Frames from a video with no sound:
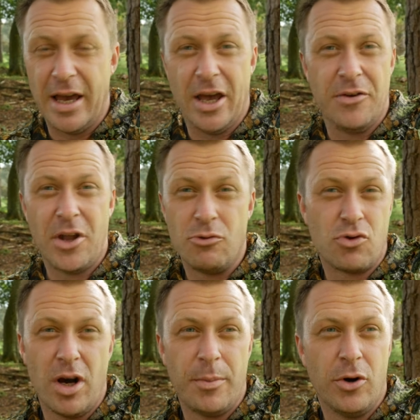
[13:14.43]
And no
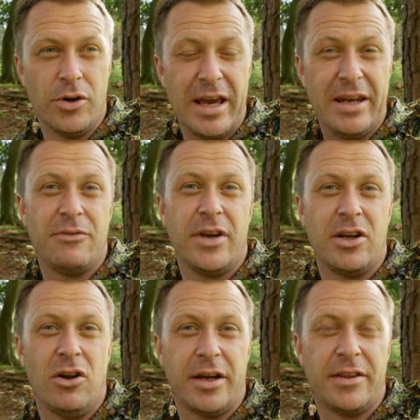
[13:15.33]
tripod,
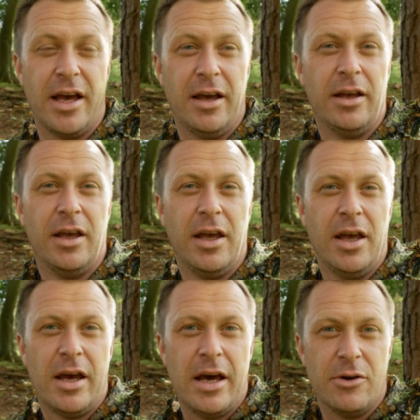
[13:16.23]
anything like that,
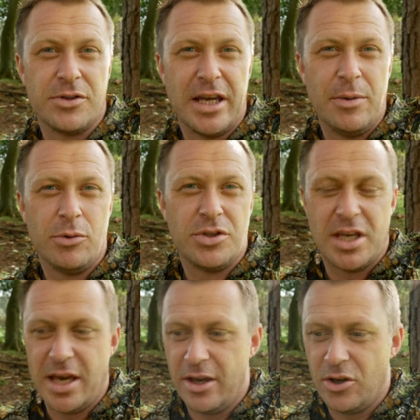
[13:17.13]
and I was able
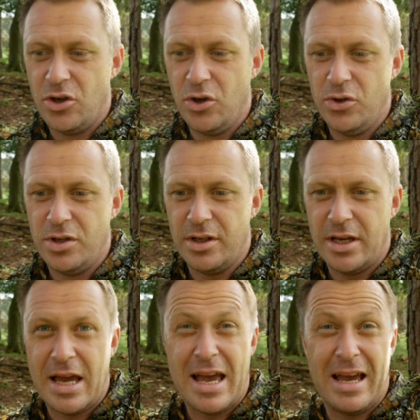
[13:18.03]
to get good
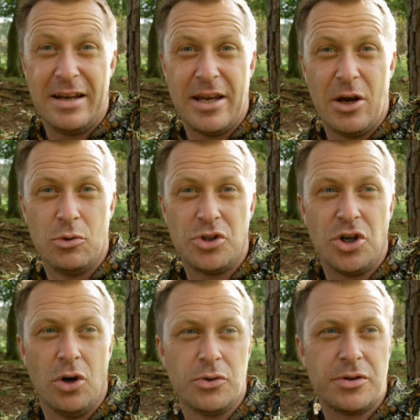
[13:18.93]
handheld
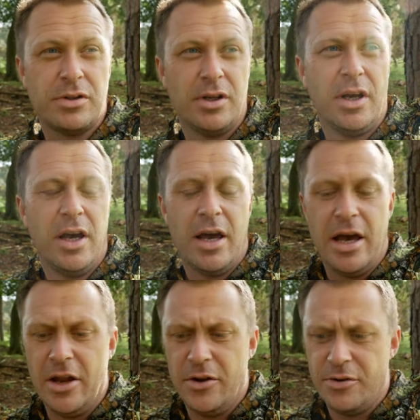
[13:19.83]
shots.
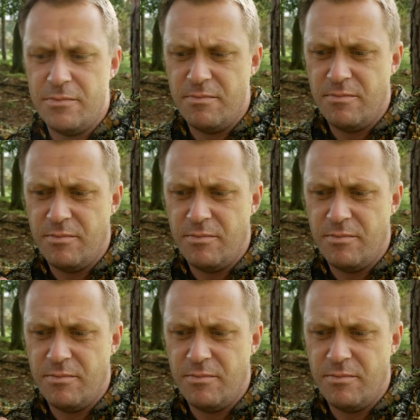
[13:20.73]
And